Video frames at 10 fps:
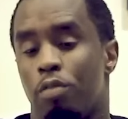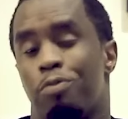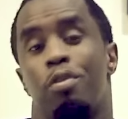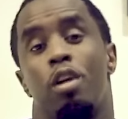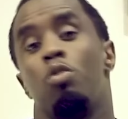
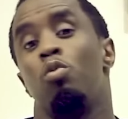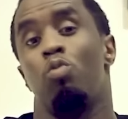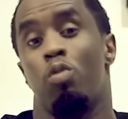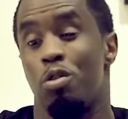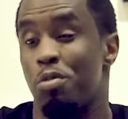As federal
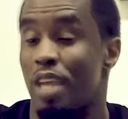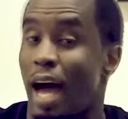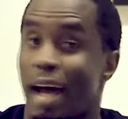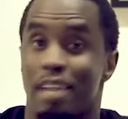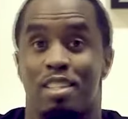authorities
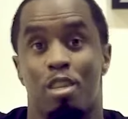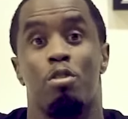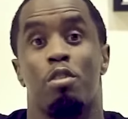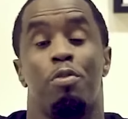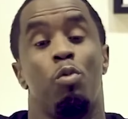close in on
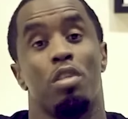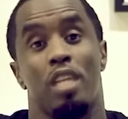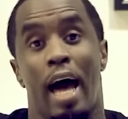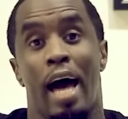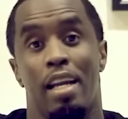Diddy and the
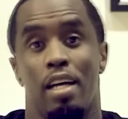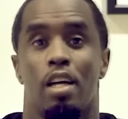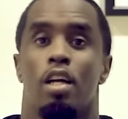specter of legal